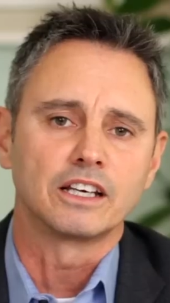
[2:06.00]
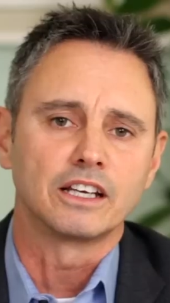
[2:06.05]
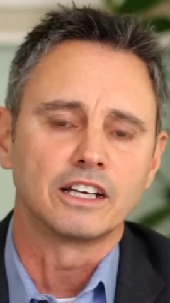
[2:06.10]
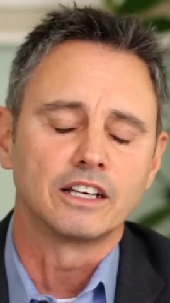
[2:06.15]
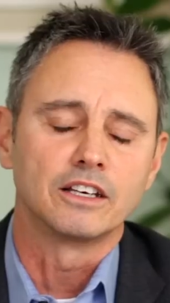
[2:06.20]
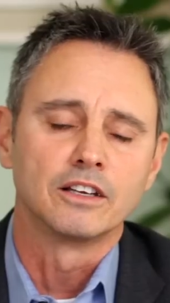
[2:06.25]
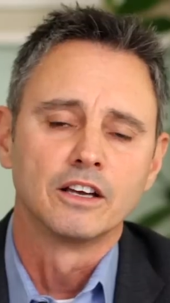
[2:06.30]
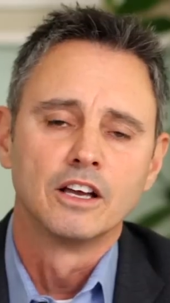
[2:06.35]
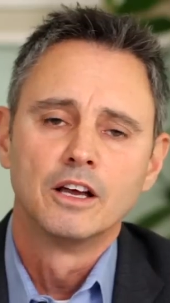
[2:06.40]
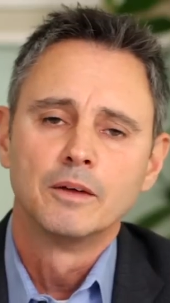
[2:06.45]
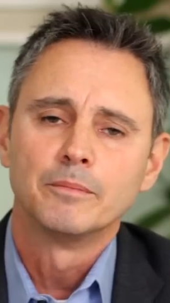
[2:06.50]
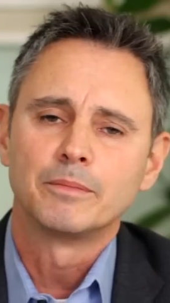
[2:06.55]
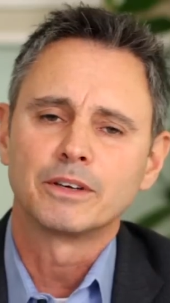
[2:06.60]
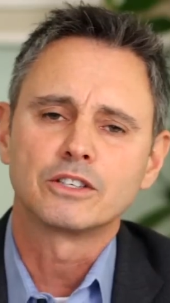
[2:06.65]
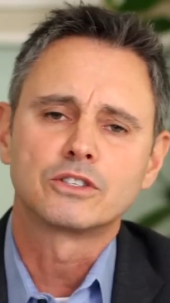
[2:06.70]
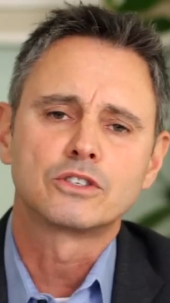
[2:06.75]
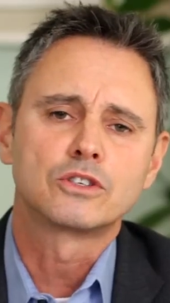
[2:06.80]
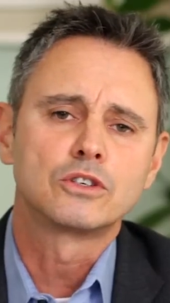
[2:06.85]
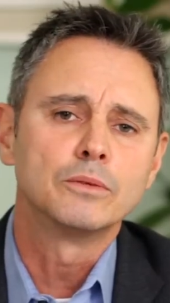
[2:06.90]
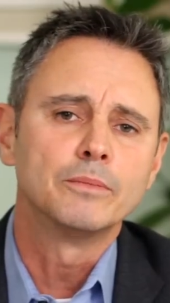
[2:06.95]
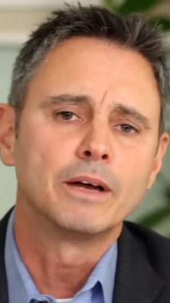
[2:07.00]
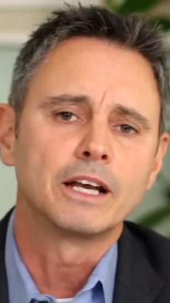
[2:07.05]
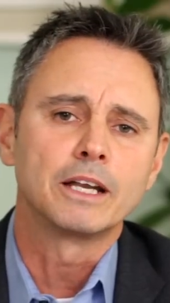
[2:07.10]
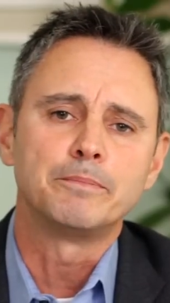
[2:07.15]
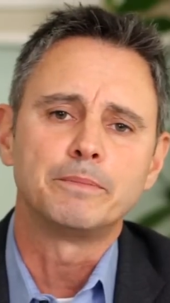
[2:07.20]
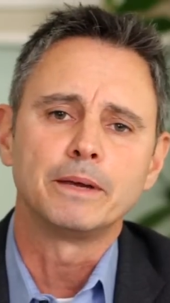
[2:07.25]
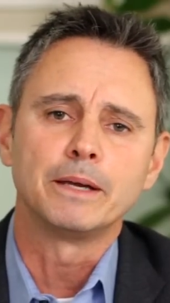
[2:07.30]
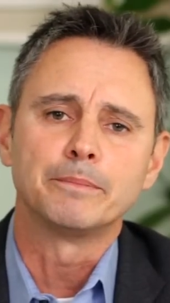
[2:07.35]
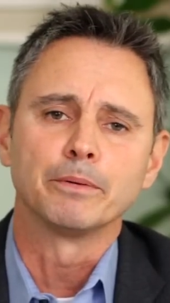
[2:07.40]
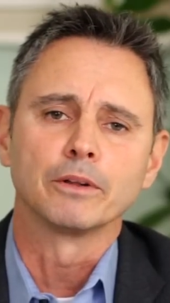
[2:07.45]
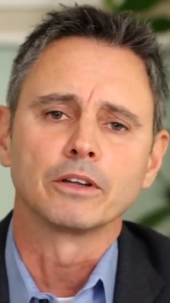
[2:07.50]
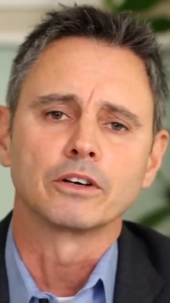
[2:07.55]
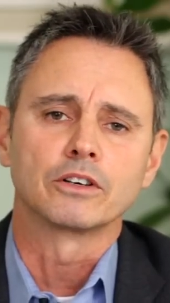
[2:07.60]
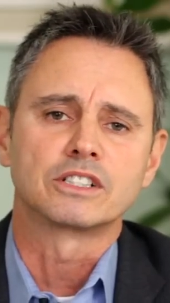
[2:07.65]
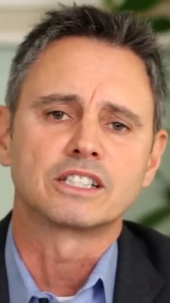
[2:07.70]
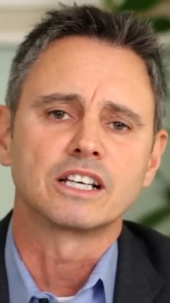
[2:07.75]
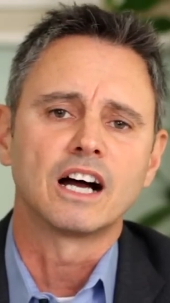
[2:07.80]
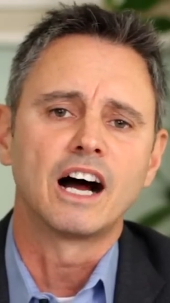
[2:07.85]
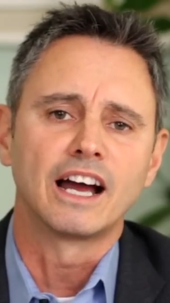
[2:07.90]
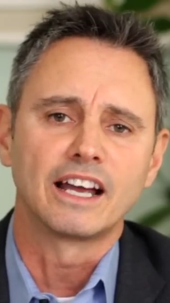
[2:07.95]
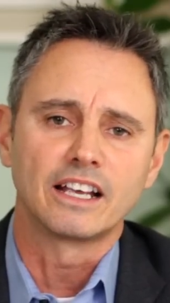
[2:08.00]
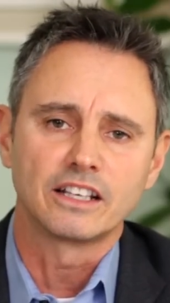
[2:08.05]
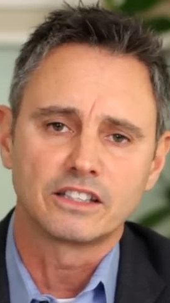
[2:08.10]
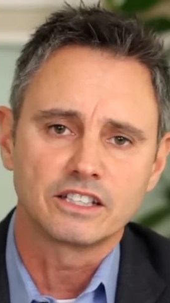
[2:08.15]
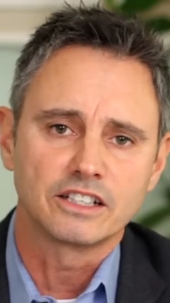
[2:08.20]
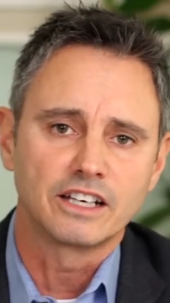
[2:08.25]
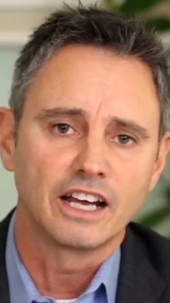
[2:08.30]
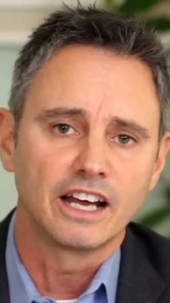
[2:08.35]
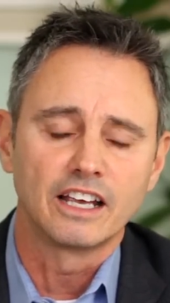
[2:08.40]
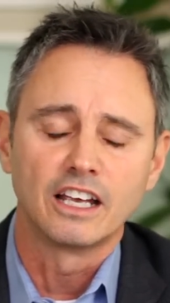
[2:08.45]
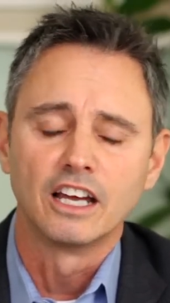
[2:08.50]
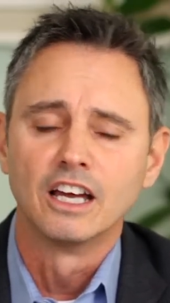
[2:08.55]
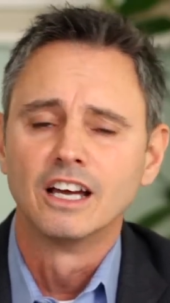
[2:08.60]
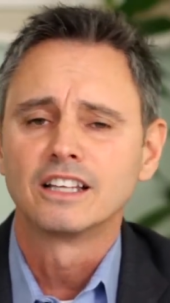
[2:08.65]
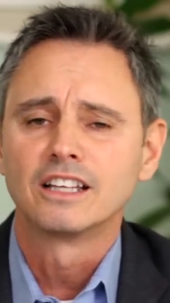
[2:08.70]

need because too many people are dying today